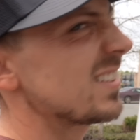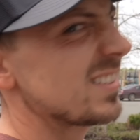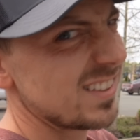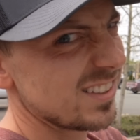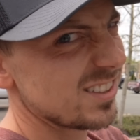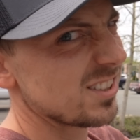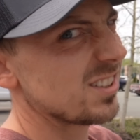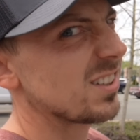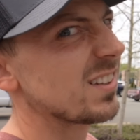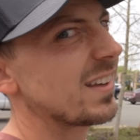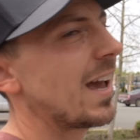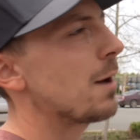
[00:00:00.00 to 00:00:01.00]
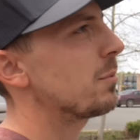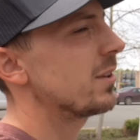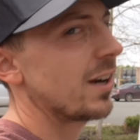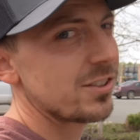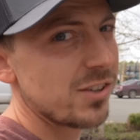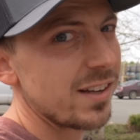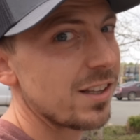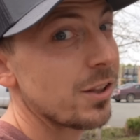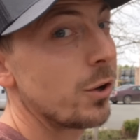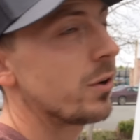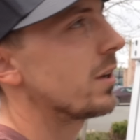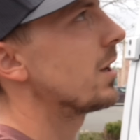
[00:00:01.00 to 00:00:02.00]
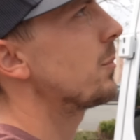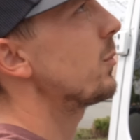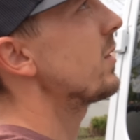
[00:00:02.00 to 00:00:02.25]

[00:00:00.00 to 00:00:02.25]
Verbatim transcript: can see there's a little gap in there. I tried to load it up